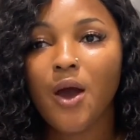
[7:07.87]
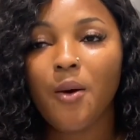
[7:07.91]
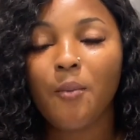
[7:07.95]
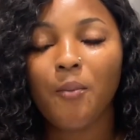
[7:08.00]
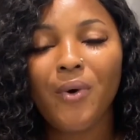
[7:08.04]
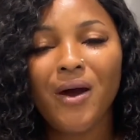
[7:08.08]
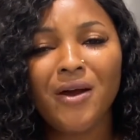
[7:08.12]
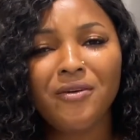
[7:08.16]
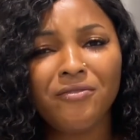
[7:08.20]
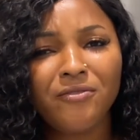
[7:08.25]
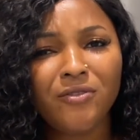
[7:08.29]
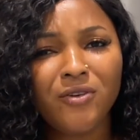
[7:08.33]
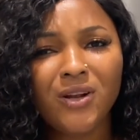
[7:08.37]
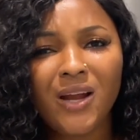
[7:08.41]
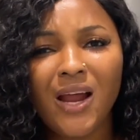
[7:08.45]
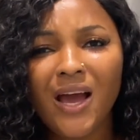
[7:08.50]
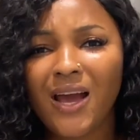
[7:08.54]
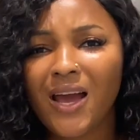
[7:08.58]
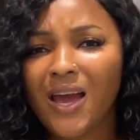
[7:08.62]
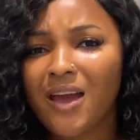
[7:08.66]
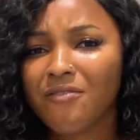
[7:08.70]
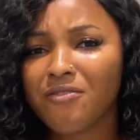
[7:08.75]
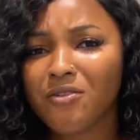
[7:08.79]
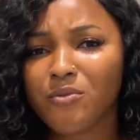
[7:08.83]
But I feel
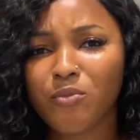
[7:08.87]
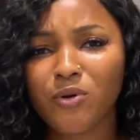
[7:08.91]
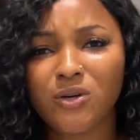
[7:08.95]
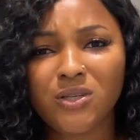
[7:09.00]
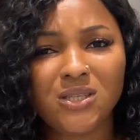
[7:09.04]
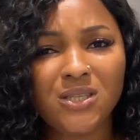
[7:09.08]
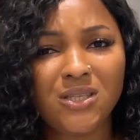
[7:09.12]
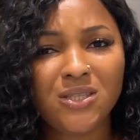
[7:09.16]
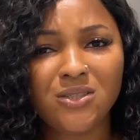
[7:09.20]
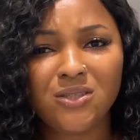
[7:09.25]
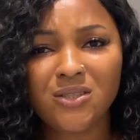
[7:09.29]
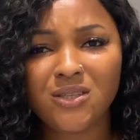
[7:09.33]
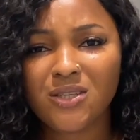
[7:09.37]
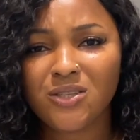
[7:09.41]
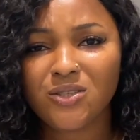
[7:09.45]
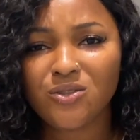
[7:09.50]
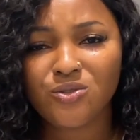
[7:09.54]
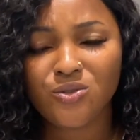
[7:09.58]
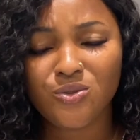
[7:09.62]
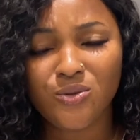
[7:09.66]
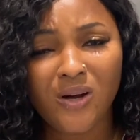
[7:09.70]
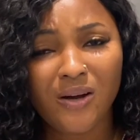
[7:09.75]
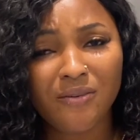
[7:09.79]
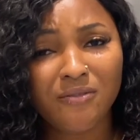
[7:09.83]
like everybody
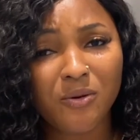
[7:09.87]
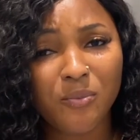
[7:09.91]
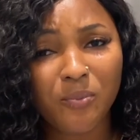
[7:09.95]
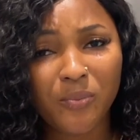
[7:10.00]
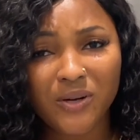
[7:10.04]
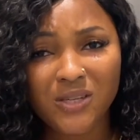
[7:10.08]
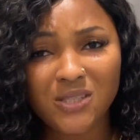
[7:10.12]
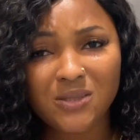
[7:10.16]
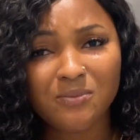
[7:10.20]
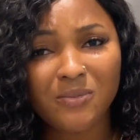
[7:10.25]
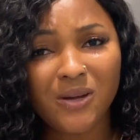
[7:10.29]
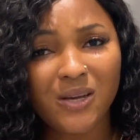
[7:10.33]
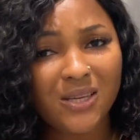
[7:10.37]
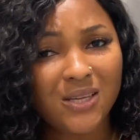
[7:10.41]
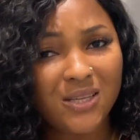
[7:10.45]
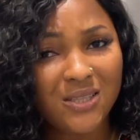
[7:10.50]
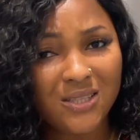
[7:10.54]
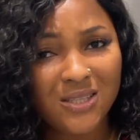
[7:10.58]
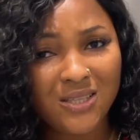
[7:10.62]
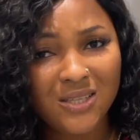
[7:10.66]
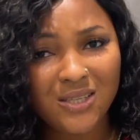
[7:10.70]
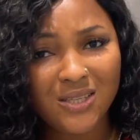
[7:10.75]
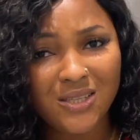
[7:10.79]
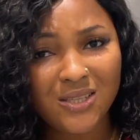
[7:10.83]
should have a pass mark in
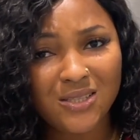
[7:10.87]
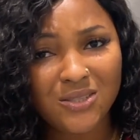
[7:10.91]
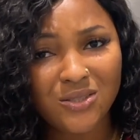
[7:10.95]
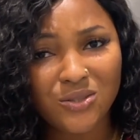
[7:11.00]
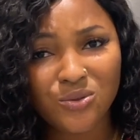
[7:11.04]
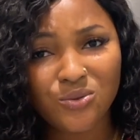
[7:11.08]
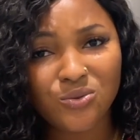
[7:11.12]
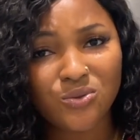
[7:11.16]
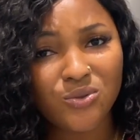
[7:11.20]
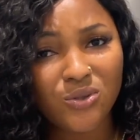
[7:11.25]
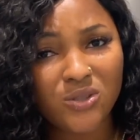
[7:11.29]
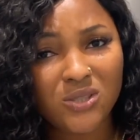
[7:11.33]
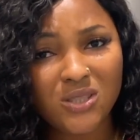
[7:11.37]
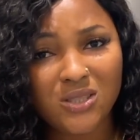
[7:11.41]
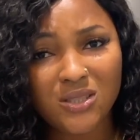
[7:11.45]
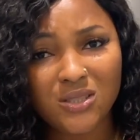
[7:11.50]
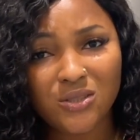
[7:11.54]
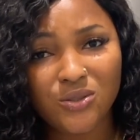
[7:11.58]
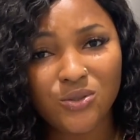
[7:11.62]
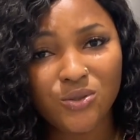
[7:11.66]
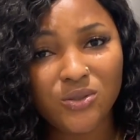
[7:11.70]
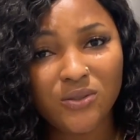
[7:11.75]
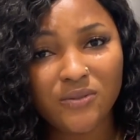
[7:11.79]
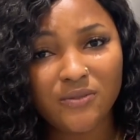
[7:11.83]
English to study in
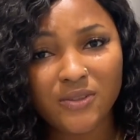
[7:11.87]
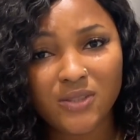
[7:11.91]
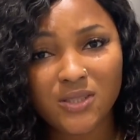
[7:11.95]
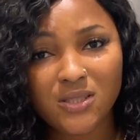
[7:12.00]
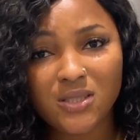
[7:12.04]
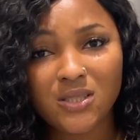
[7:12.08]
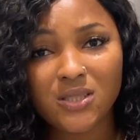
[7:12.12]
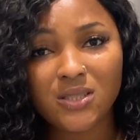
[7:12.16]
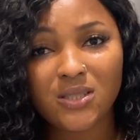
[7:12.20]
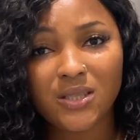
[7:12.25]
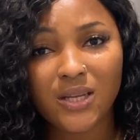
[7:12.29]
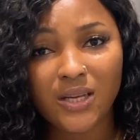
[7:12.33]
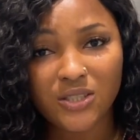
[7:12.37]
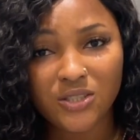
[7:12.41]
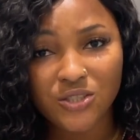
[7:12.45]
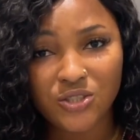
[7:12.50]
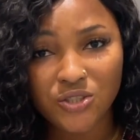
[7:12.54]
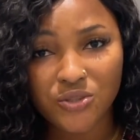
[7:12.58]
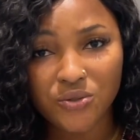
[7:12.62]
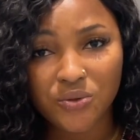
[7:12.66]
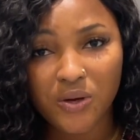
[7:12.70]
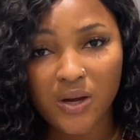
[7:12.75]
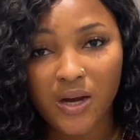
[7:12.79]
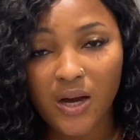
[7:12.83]
the university in
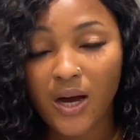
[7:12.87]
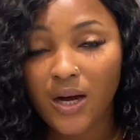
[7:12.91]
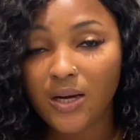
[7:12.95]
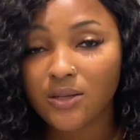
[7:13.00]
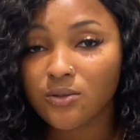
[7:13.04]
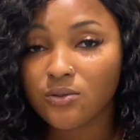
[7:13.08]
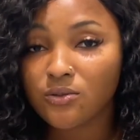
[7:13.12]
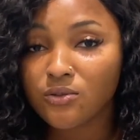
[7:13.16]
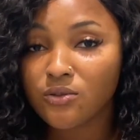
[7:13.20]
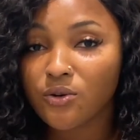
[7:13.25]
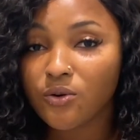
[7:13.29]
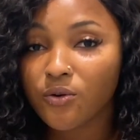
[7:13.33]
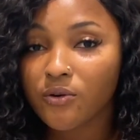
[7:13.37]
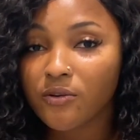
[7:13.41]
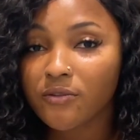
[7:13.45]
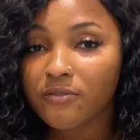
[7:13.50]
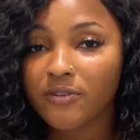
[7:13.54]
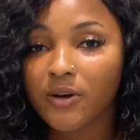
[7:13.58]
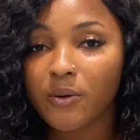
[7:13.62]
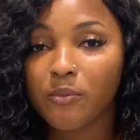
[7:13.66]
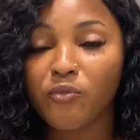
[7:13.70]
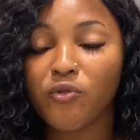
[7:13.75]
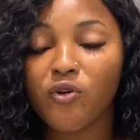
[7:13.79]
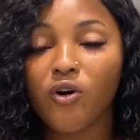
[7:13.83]
Nigeria. I don't know
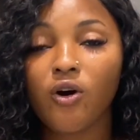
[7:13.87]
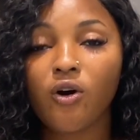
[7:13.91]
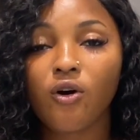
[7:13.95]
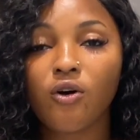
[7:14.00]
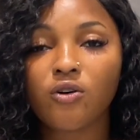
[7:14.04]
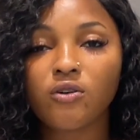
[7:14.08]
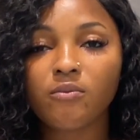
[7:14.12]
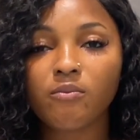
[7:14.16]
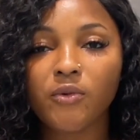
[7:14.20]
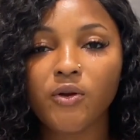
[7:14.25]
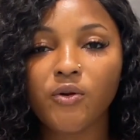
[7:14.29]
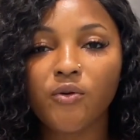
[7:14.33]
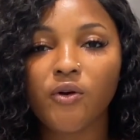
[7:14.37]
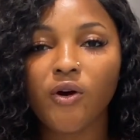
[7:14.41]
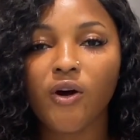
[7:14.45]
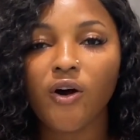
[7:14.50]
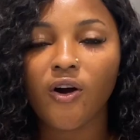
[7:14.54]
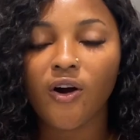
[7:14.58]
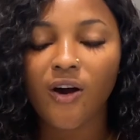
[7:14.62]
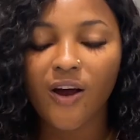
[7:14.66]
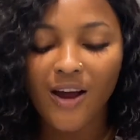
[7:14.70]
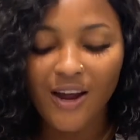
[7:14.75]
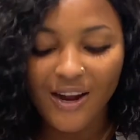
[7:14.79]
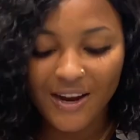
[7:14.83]
if I'm wrong, quote me
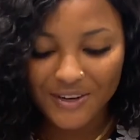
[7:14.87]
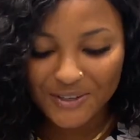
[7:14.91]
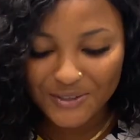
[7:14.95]
wrong.